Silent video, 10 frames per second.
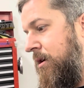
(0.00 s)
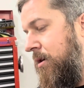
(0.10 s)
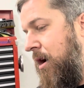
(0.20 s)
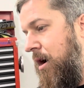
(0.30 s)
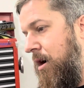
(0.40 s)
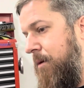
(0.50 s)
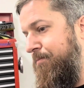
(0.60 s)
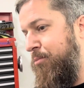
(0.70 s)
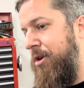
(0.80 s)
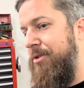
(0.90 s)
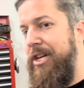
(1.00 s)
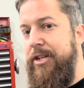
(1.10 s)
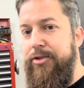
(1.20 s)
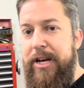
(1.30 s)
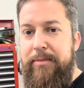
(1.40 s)
Pretty much had to
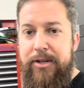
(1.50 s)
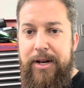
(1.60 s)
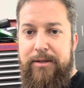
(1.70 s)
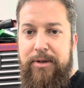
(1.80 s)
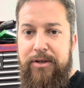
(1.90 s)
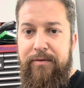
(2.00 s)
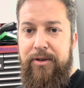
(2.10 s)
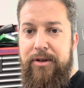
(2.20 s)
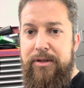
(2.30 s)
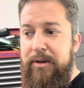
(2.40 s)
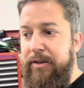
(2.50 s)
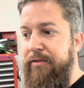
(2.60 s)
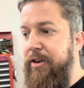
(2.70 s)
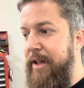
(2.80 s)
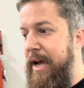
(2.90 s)
drain my transmission fluid, so we have to
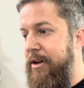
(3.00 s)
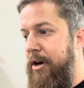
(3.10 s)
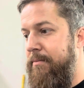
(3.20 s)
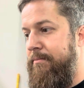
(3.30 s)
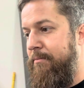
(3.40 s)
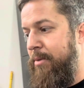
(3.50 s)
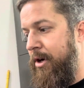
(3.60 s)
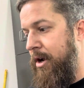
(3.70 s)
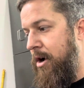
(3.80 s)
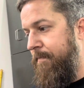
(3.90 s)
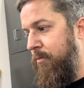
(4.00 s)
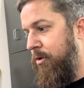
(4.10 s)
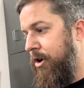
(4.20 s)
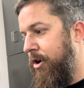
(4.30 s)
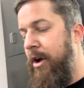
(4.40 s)
fill that up. But we're
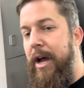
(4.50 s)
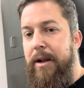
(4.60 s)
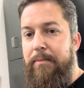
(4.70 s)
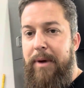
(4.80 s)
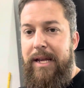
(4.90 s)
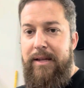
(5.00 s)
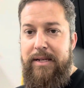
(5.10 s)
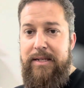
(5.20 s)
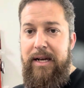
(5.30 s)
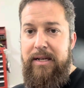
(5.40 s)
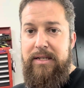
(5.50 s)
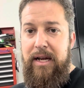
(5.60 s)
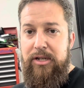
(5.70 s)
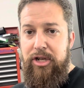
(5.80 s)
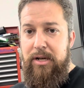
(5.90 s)
gonna go ahead and make this
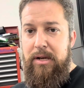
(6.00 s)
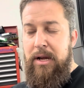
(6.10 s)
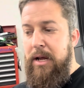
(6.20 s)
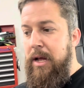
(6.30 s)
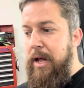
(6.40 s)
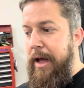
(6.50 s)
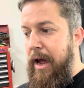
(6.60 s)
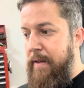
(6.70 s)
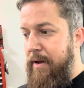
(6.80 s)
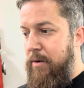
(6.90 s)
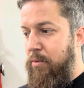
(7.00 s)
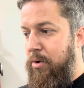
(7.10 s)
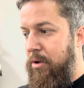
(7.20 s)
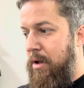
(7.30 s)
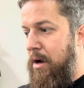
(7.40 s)
extension, and then
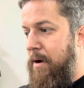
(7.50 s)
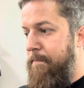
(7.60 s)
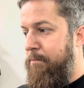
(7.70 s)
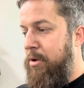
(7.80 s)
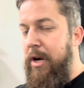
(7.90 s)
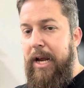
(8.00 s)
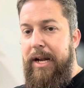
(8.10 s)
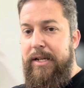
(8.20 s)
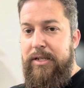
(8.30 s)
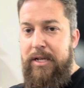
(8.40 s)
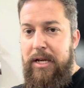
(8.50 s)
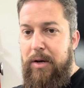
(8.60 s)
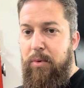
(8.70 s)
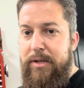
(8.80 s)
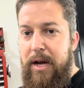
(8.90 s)
we'll plug in and see
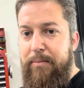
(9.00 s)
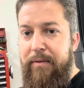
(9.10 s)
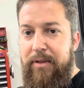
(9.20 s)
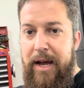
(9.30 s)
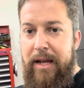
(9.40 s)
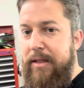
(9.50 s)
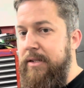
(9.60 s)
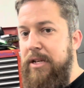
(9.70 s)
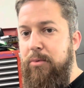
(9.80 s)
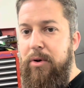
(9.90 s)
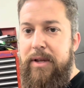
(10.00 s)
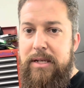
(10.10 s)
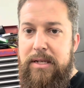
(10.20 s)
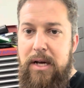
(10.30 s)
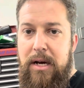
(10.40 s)
what type of length and see where
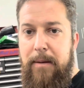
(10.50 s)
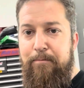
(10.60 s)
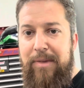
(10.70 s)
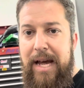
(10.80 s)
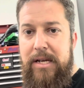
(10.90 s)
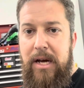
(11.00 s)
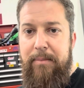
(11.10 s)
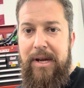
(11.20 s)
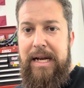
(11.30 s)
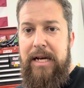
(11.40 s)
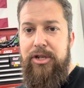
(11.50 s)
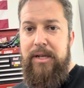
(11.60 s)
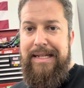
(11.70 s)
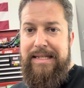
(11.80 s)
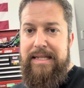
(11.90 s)
this K-type connection
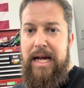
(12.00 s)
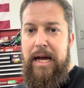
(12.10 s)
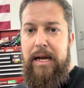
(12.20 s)
can stay.